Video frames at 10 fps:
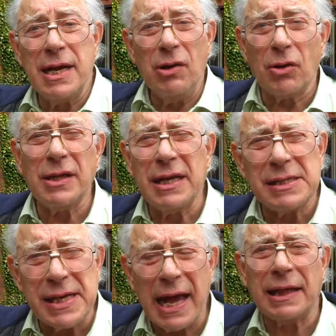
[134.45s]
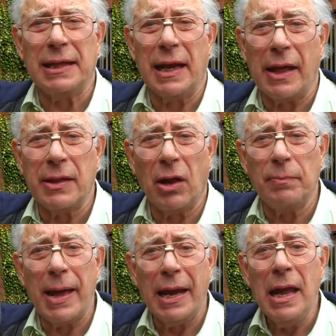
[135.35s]
He looked exactly like the
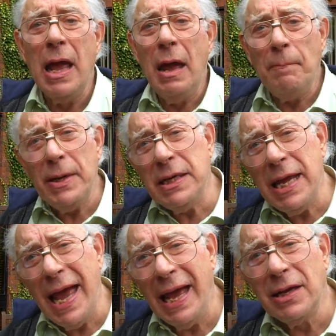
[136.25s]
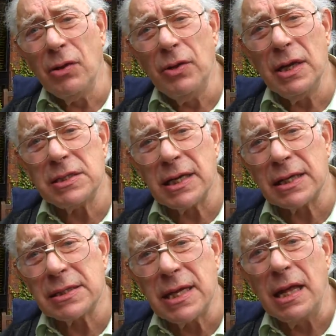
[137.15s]
old man. But he had only a
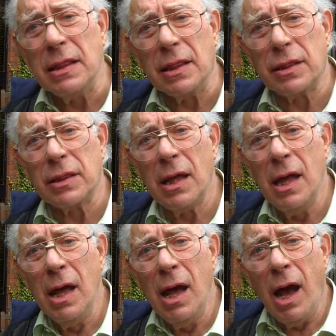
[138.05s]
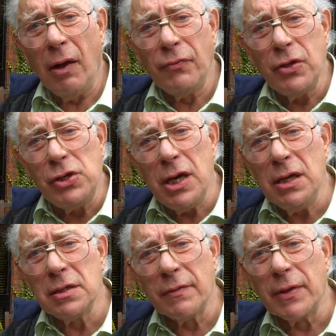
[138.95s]
sixteenth of the
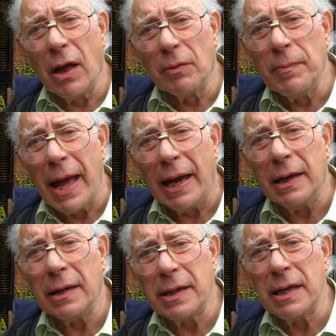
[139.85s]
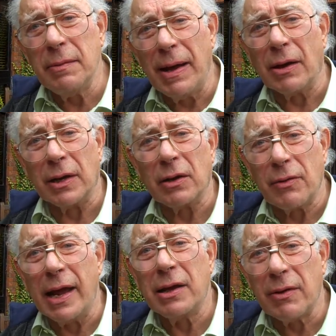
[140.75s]
genes of the old man. Think about it.
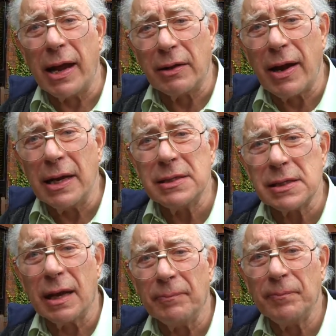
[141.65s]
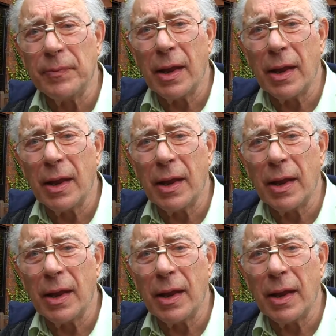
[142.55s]
Great great grandson.